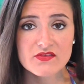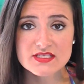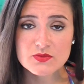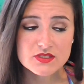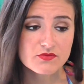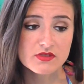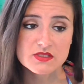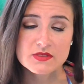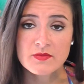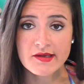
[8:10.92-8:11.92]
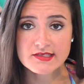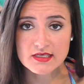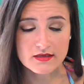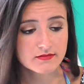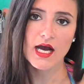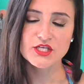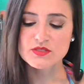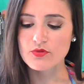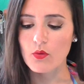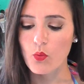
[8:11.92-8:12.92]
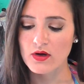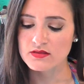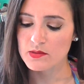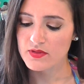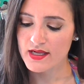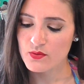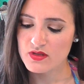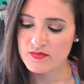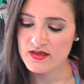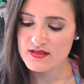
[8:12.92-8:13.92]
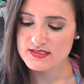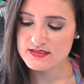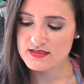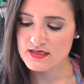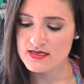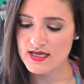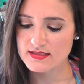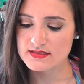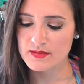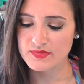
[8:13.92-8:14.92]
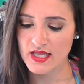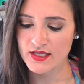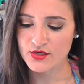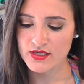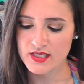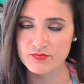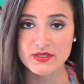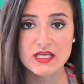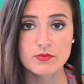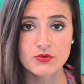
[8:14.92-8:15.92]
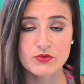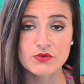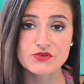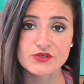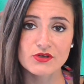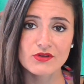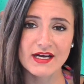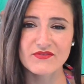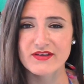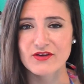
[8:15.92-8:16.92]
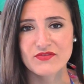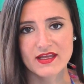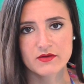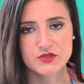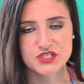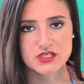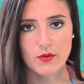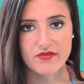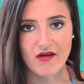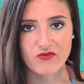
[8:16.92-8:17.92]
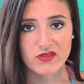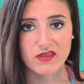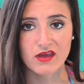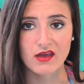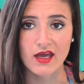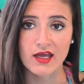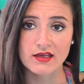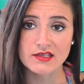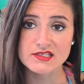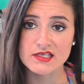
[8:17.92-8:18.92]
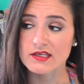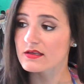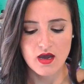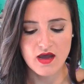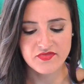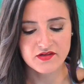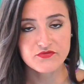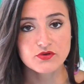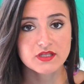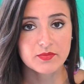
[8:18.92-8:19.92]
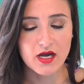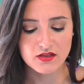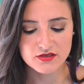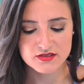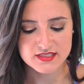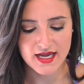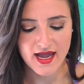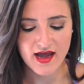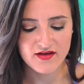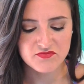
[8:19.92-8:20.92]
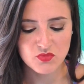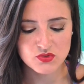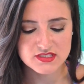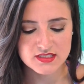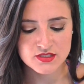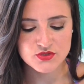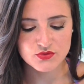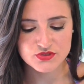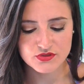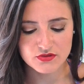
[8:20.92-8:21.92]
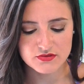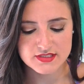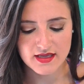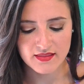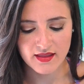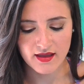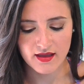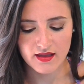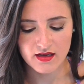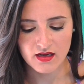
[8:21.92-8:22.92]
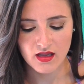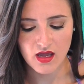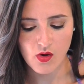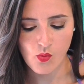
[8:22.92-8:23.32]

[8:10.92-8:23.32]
this was amazing. I just brought one lip liner with me. This is the NYX lip liner in Peekaboo Neutral. I figured that it would just go with everything, and it did. And then for lip colors, I have mostly neutrals and then